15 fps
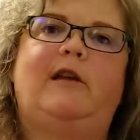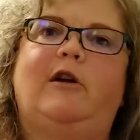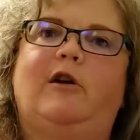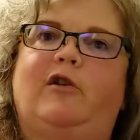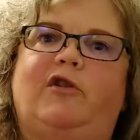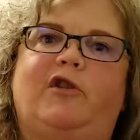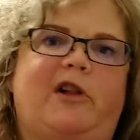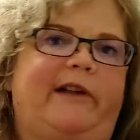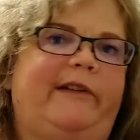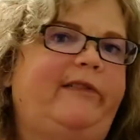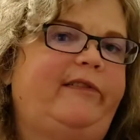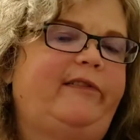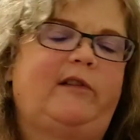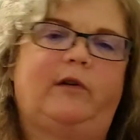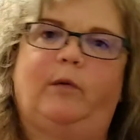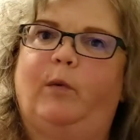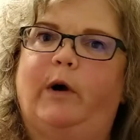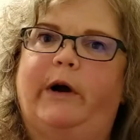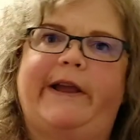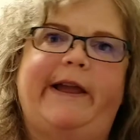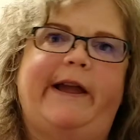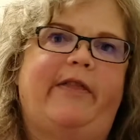you're just
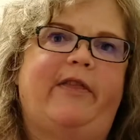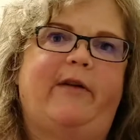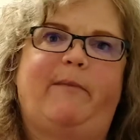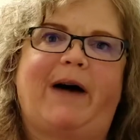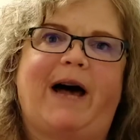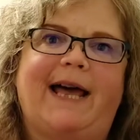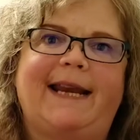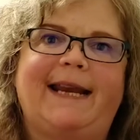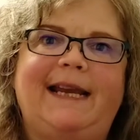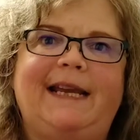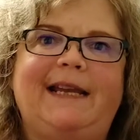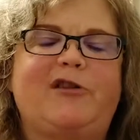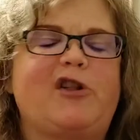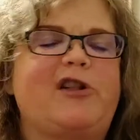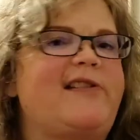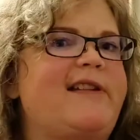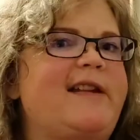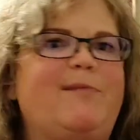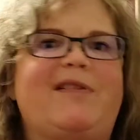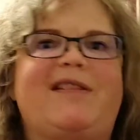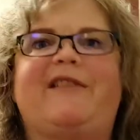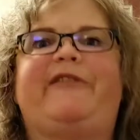working on the body, it just
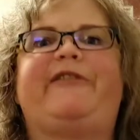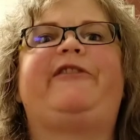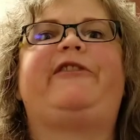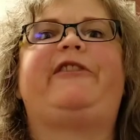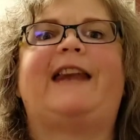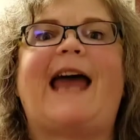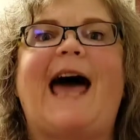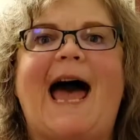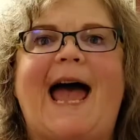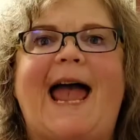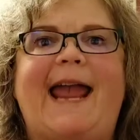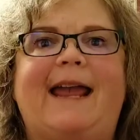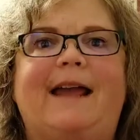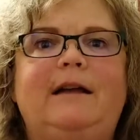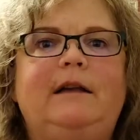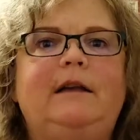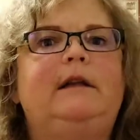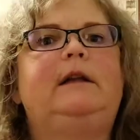seems to fly.